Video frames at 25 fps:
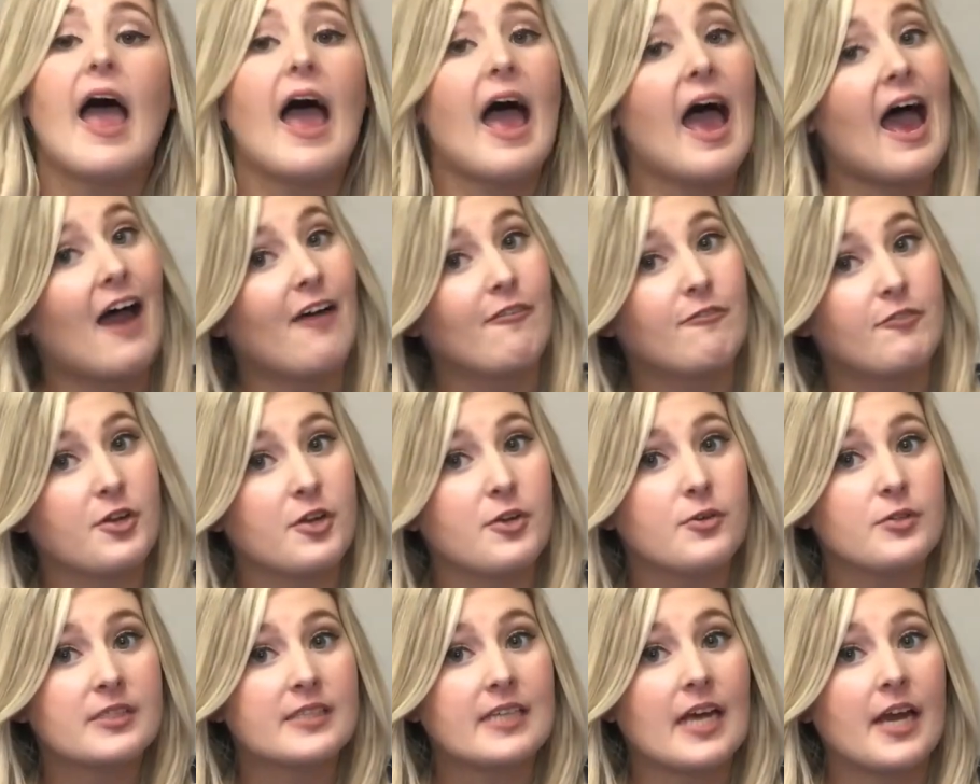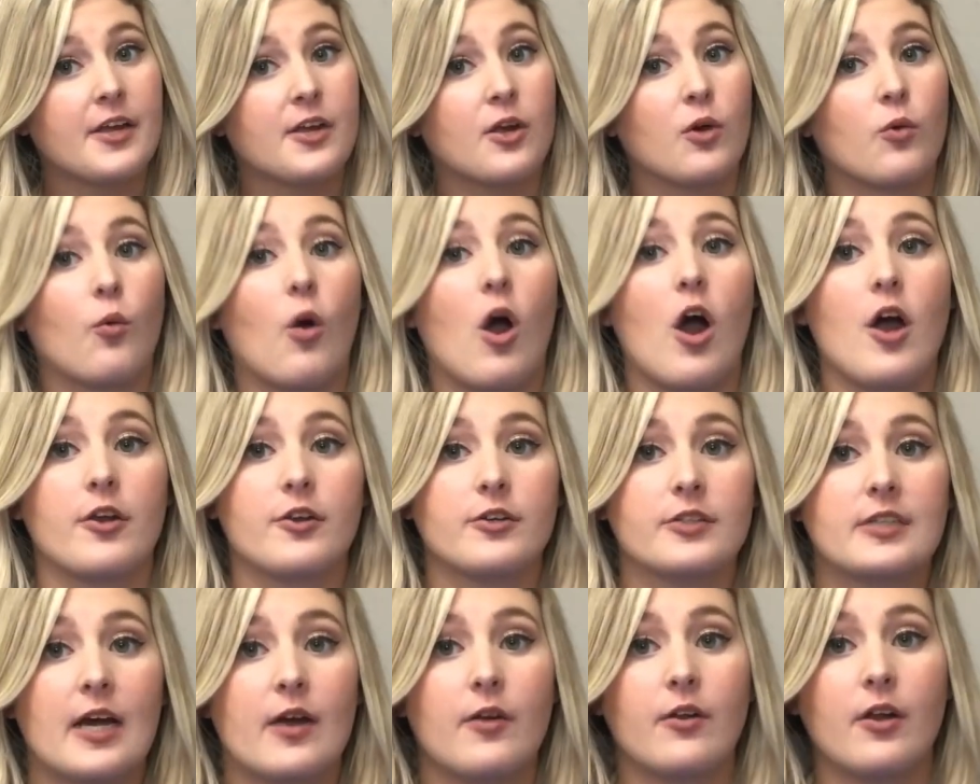After you set your
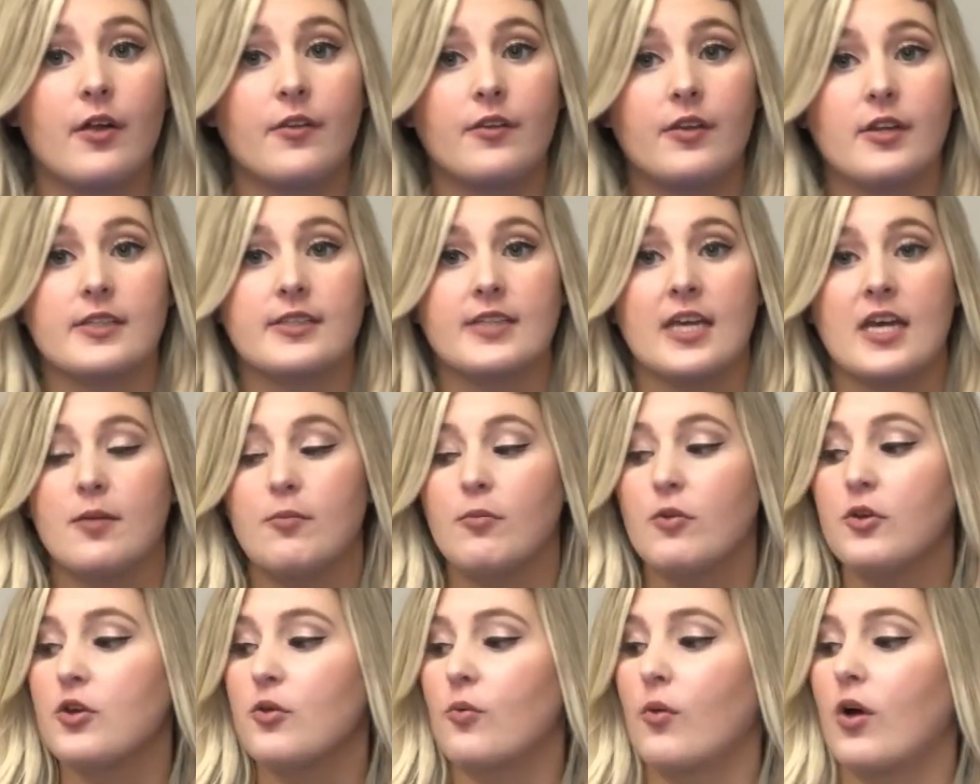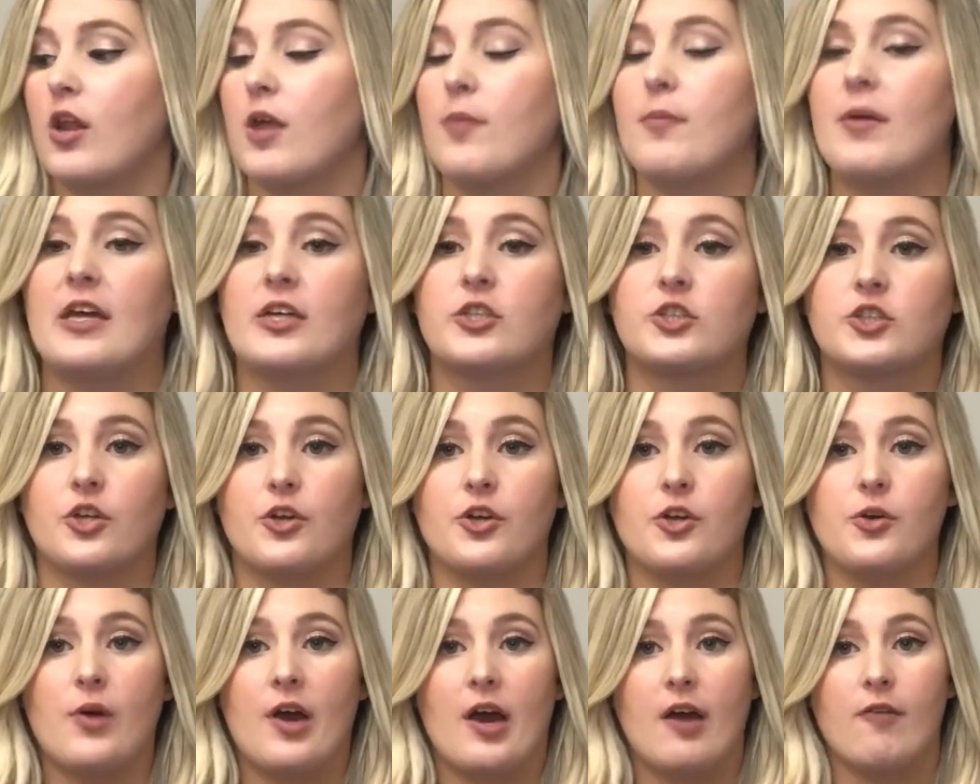water down on the table, you want to make sure
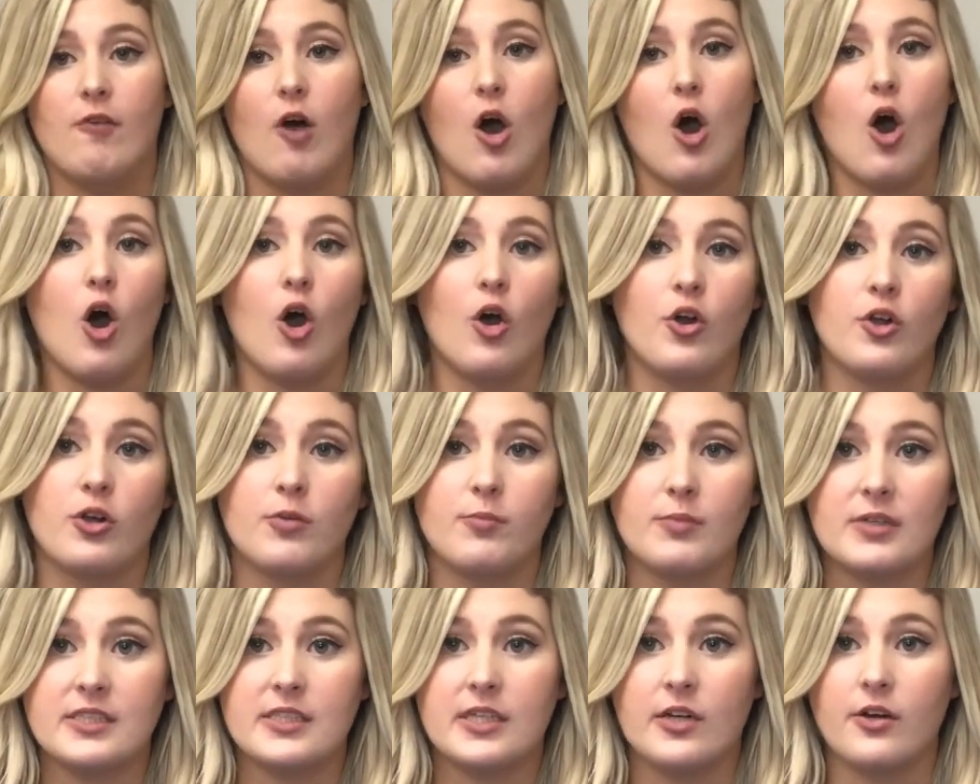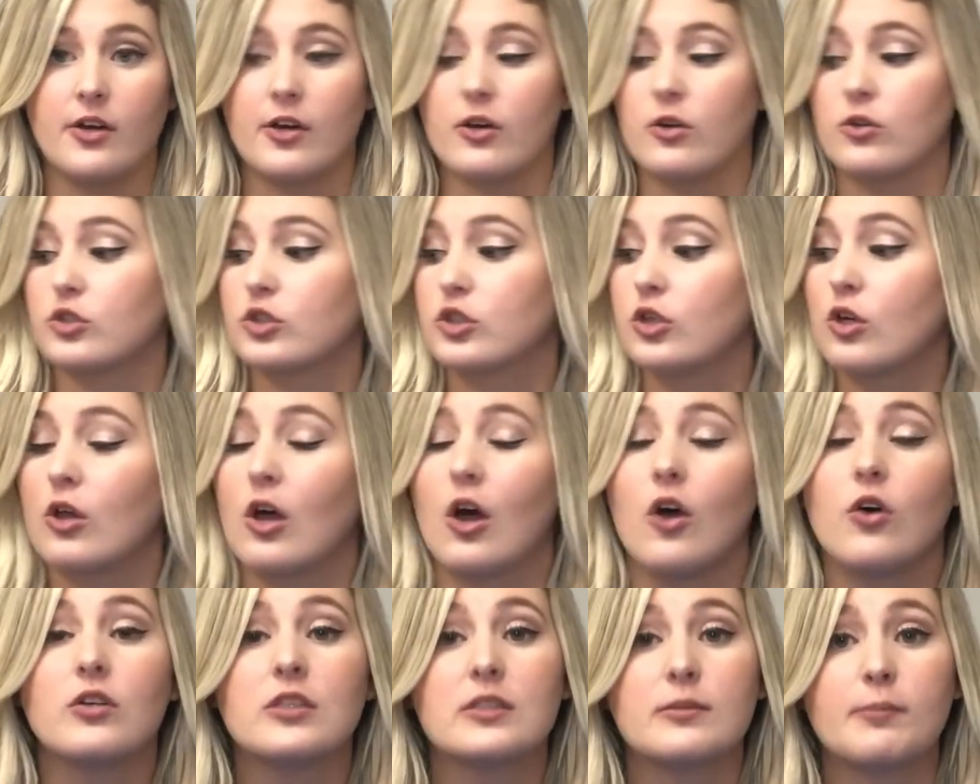you have all your materials
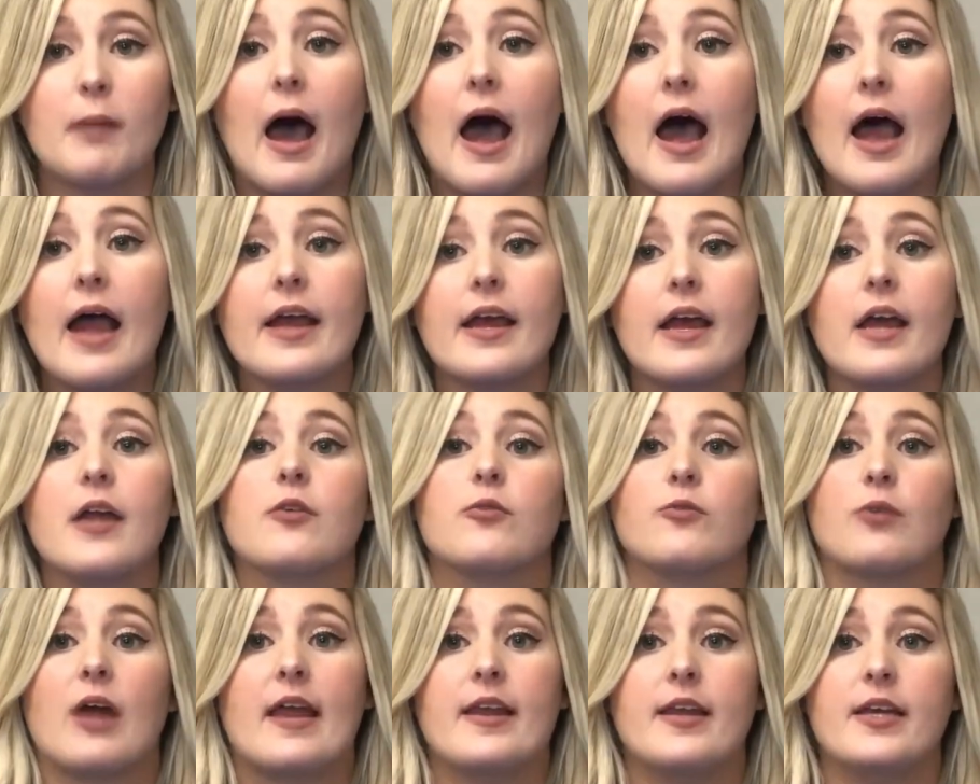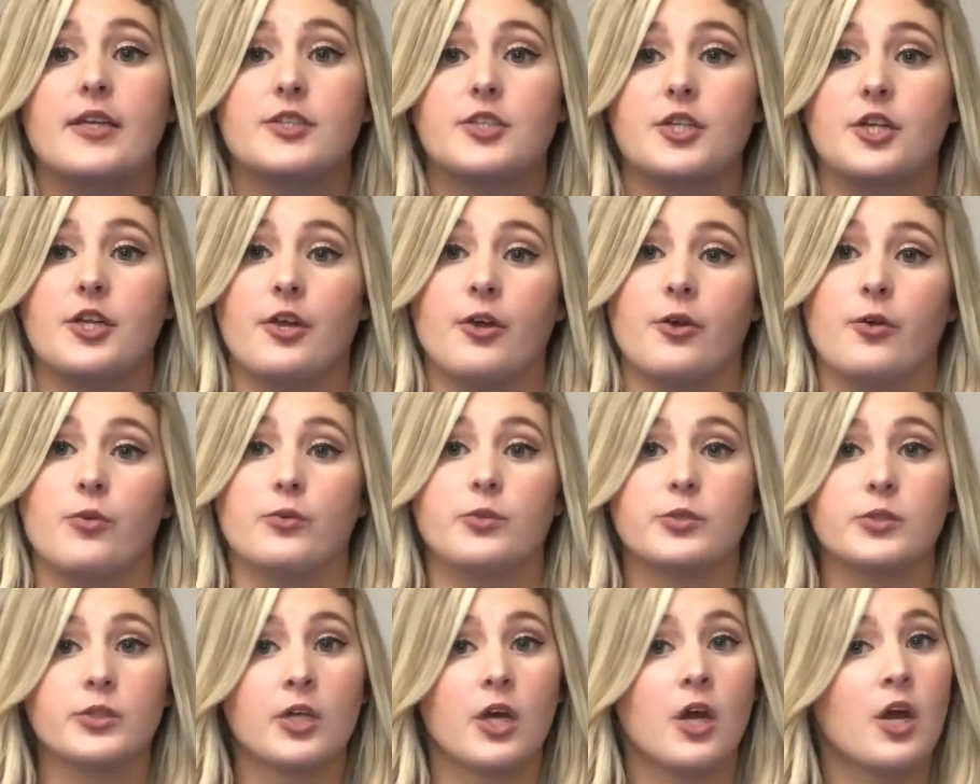close by and ready to
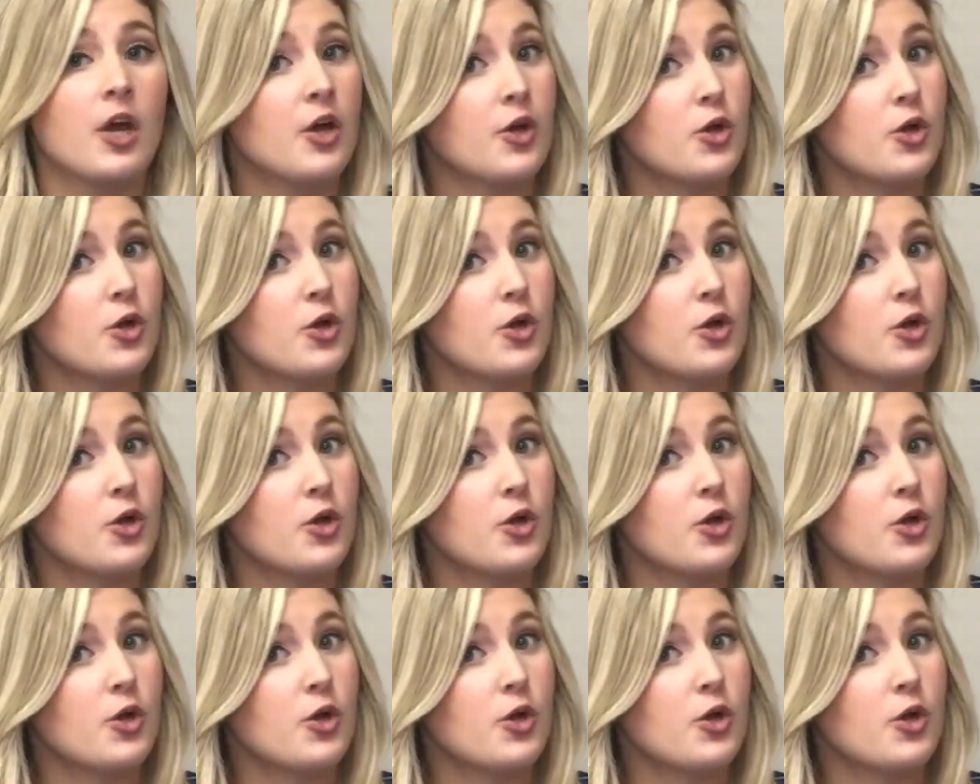use.